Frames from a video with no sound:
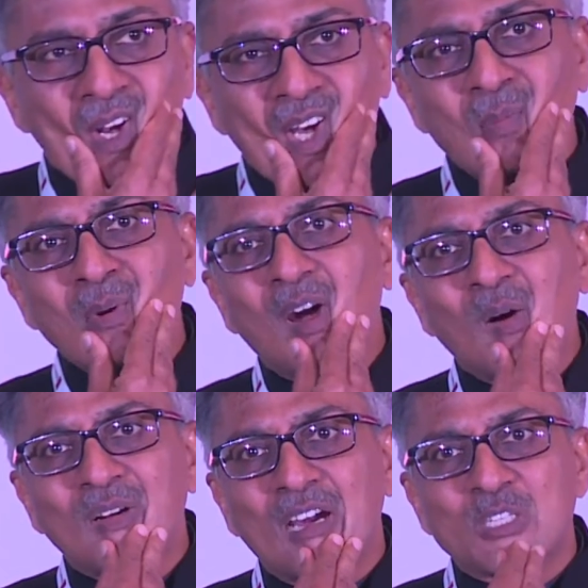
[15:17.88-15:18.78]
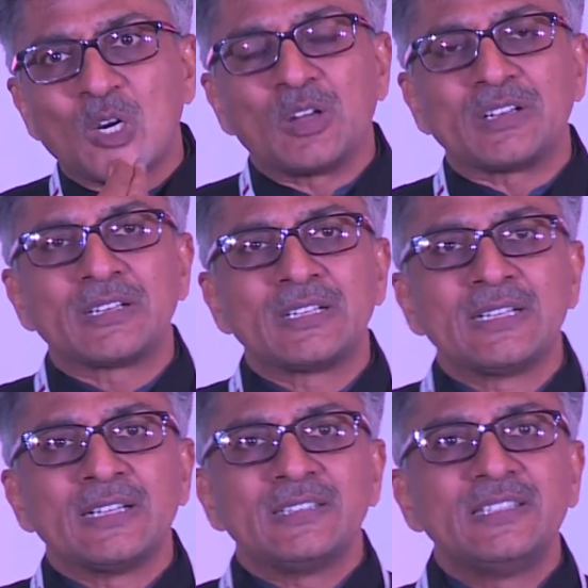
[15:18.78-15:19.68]
Let me now touch on
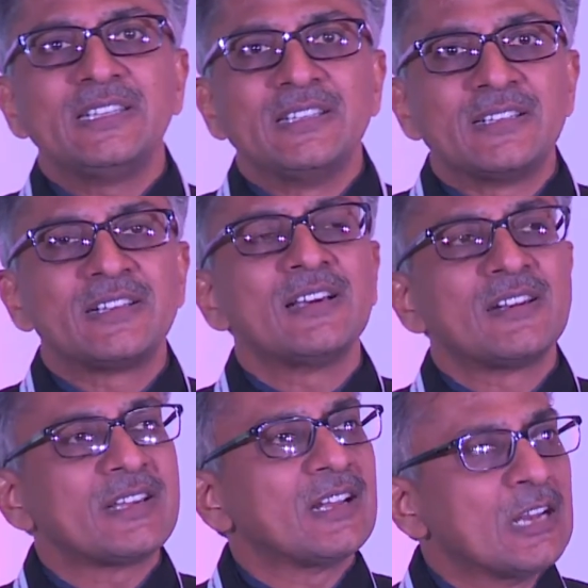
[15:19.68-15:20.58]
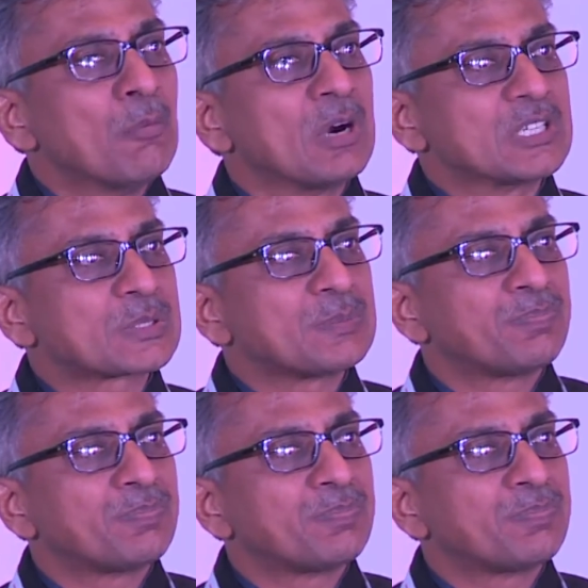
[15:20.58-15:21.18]
the real numbers.